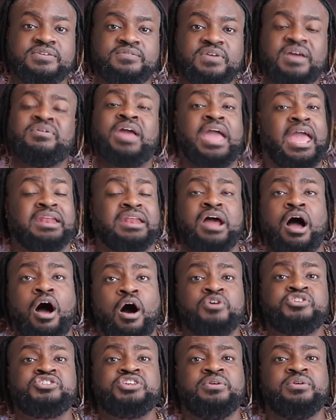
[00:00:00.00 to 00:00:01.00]
And
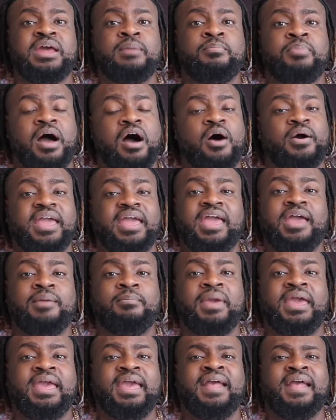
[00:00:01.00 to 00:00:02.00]
also that bald head
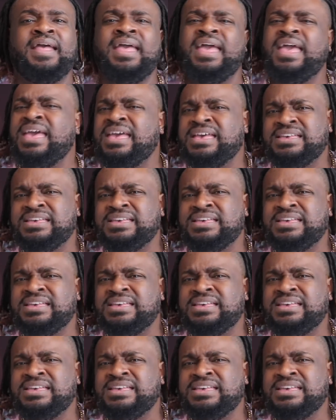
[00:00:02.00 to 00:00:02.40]
man,